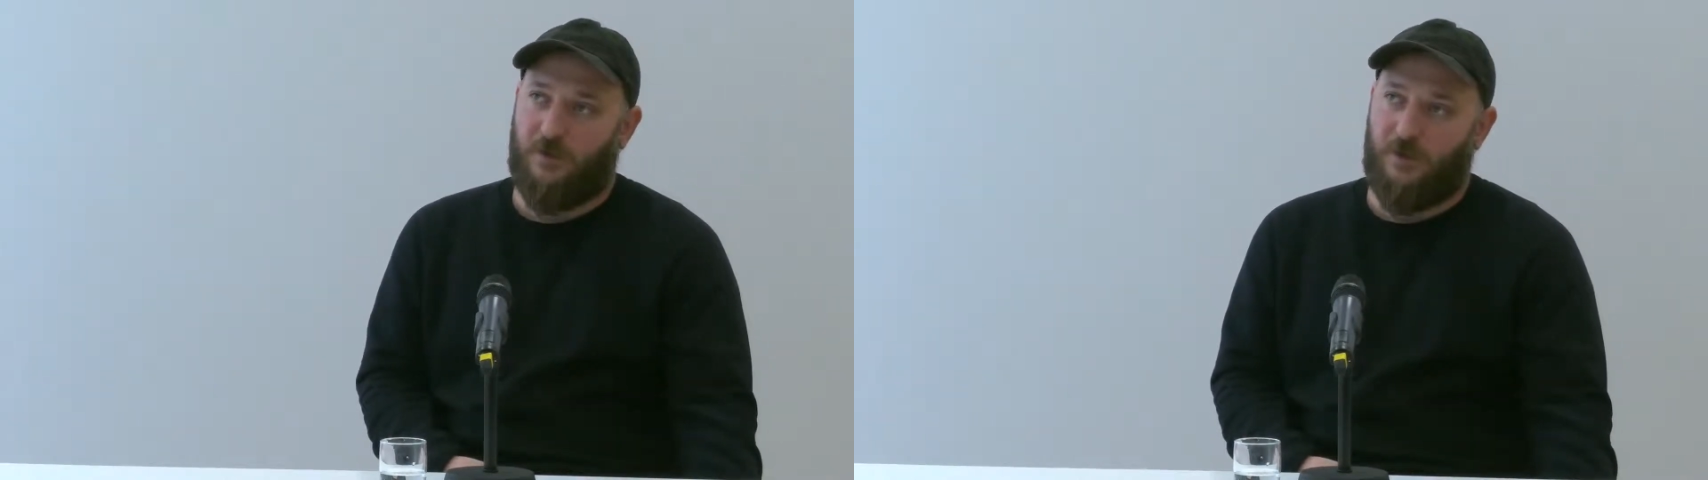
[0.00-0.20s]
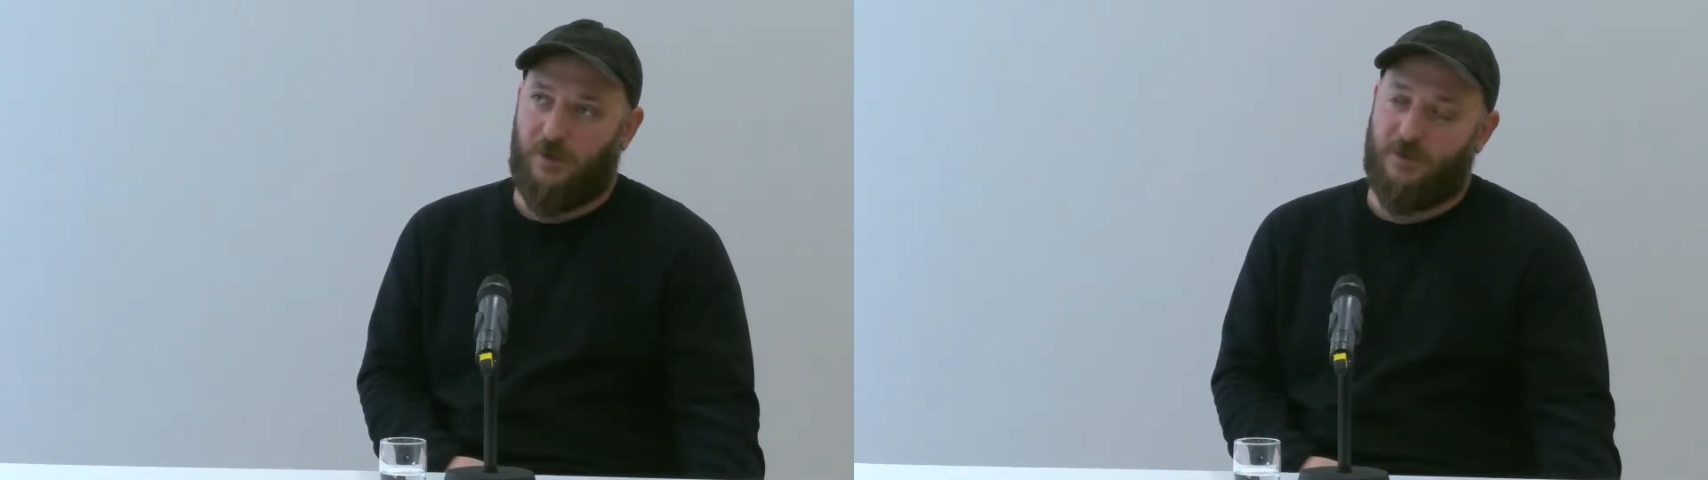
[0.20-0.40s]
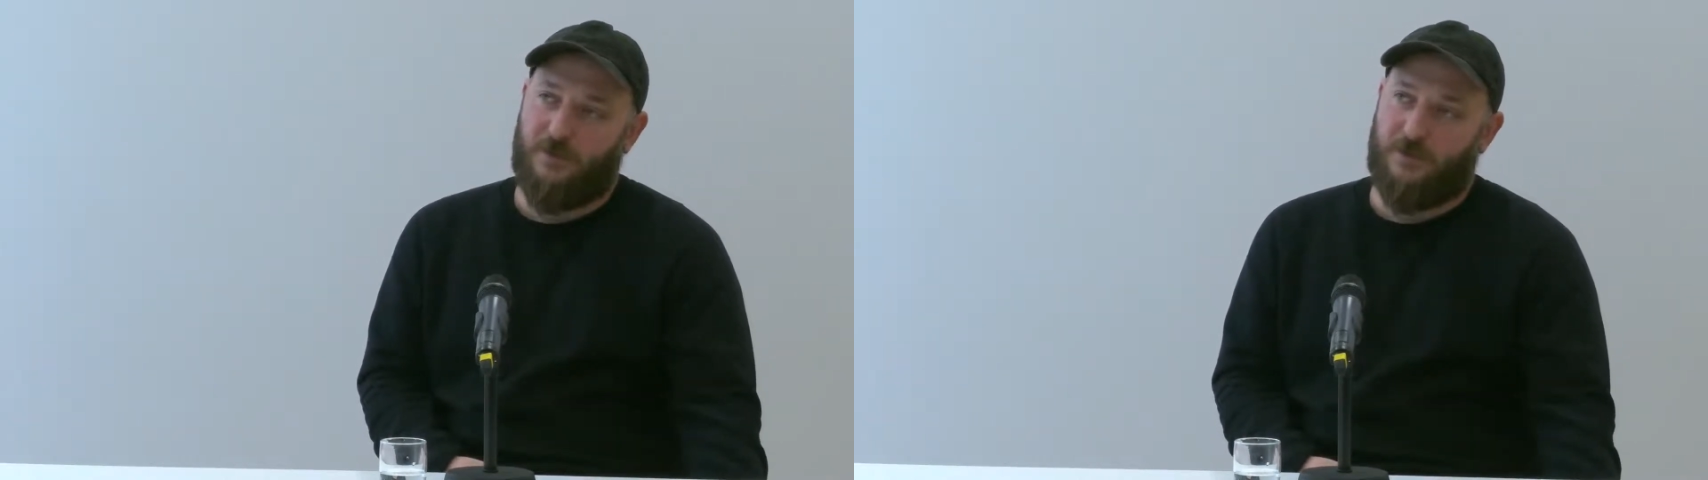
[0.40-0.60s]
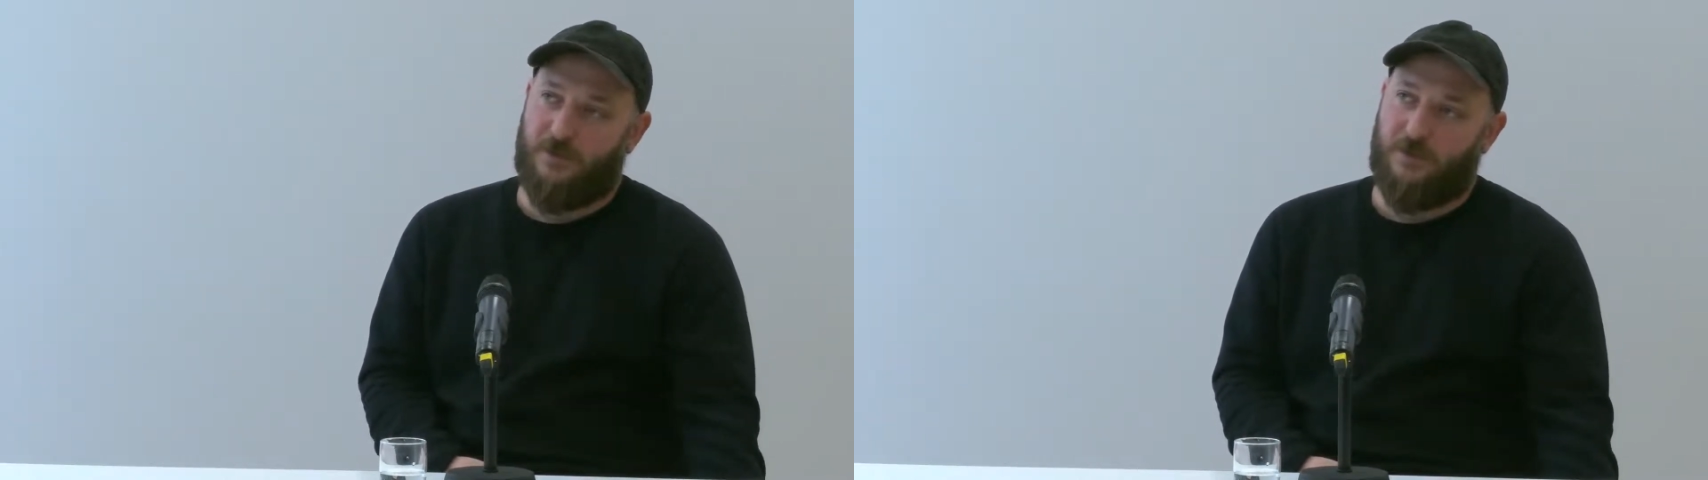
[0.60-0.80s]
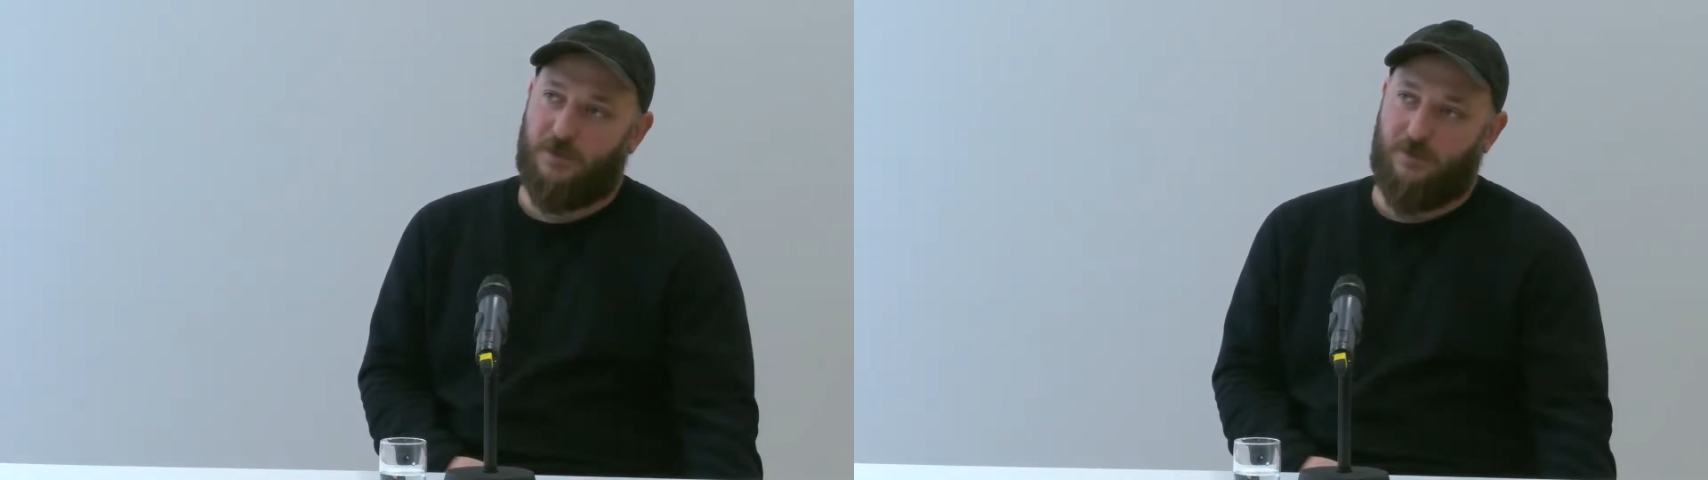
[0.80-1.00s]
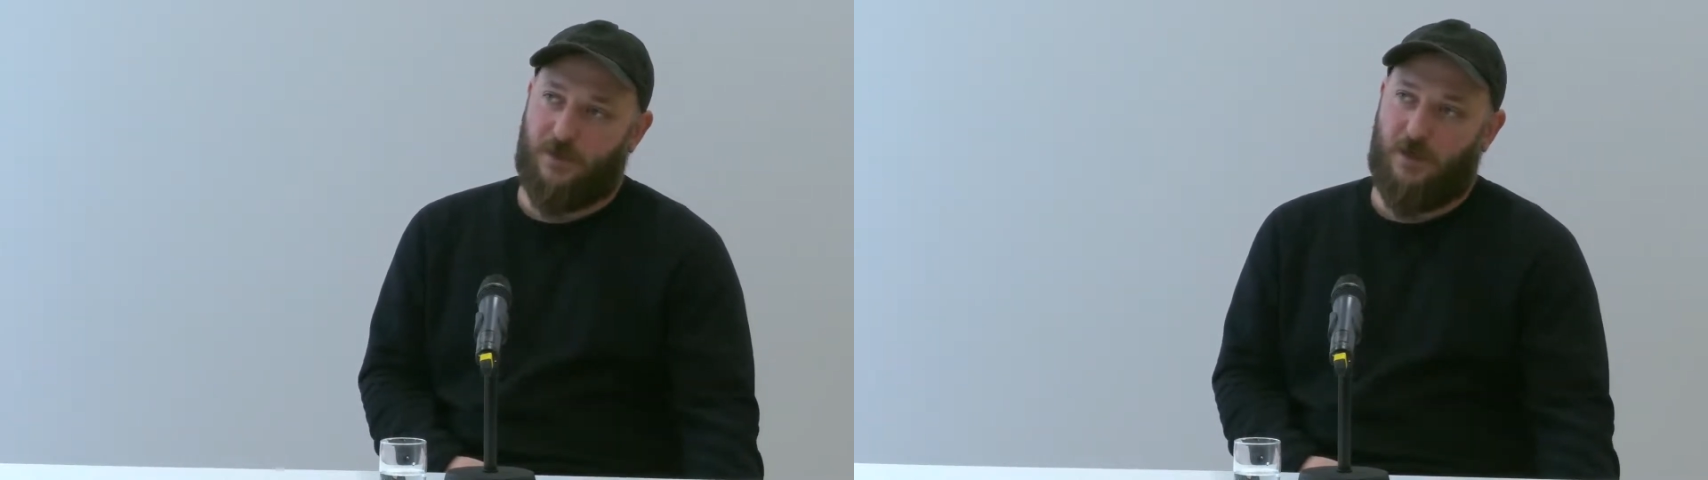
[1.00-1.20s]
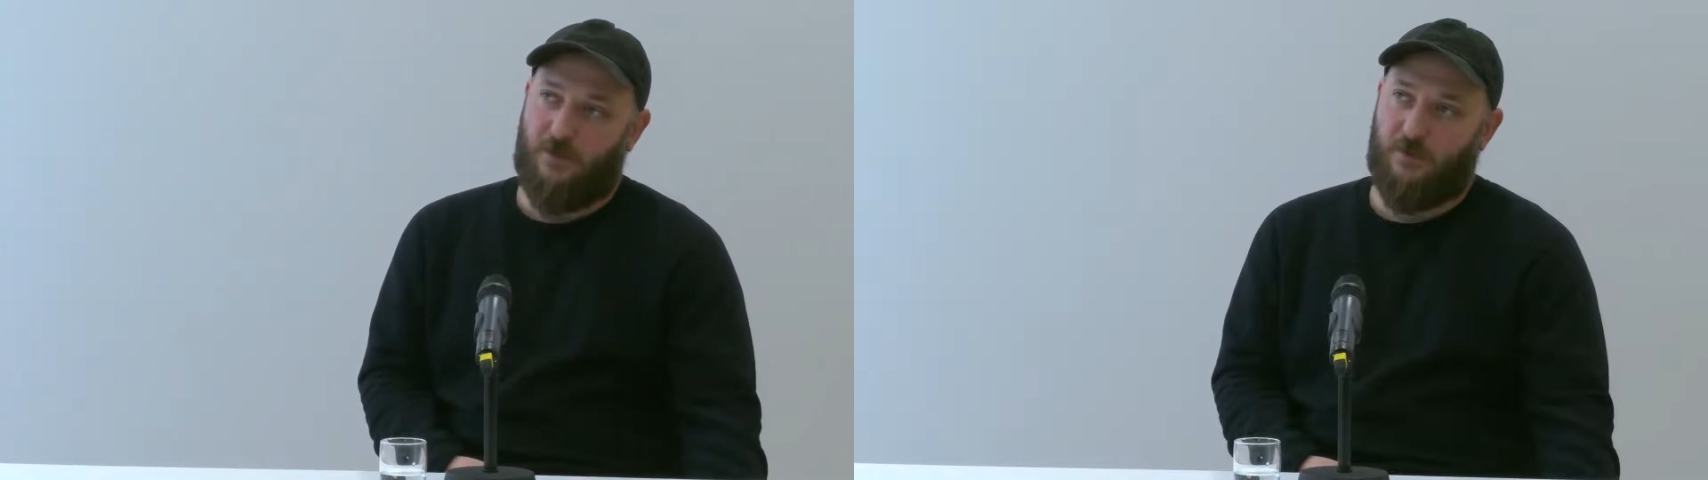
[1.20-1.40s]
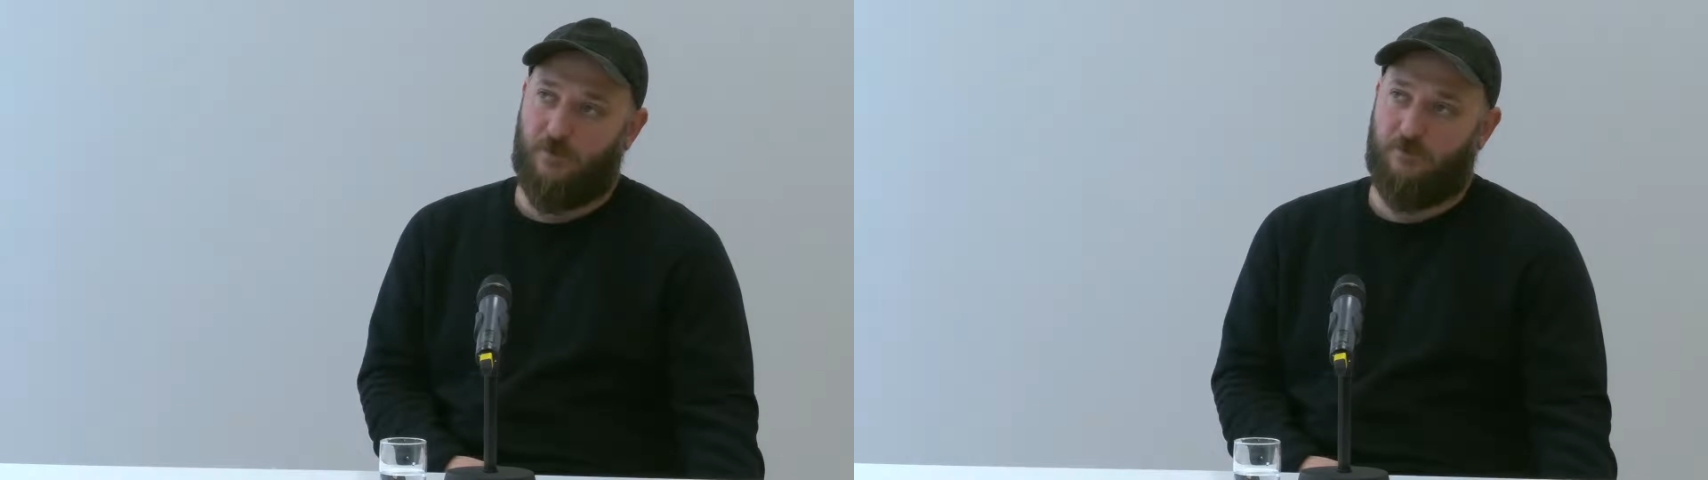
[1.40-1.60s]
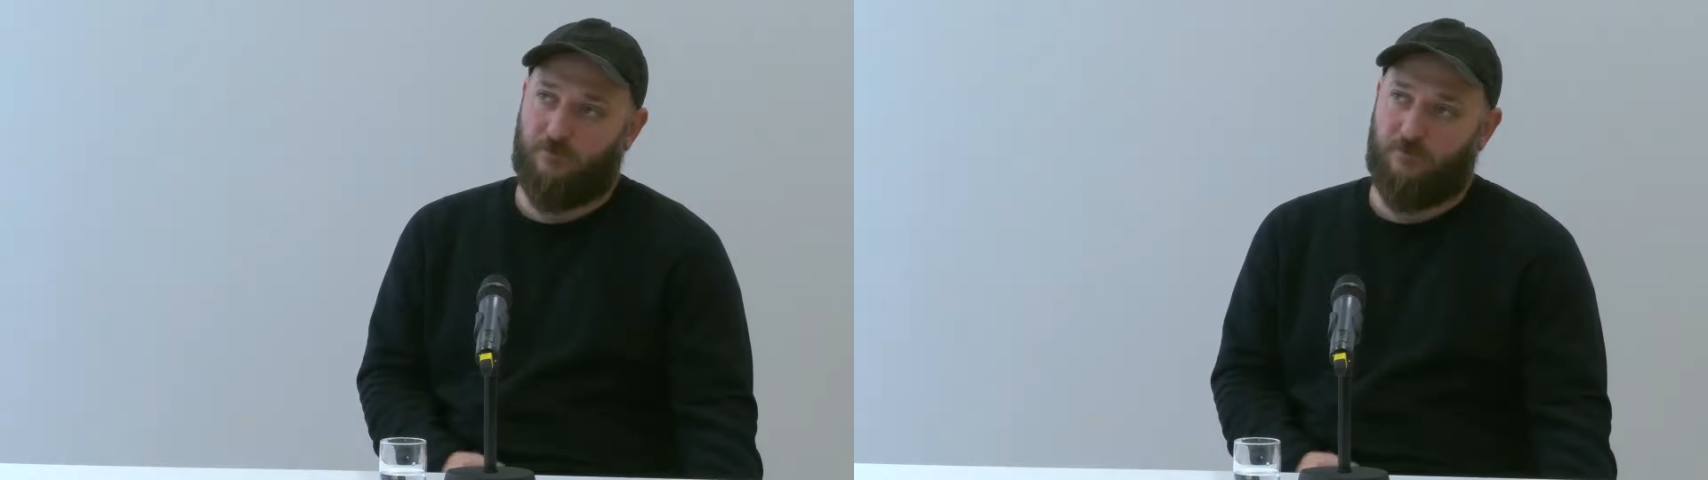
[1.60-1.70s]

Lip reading: is somehow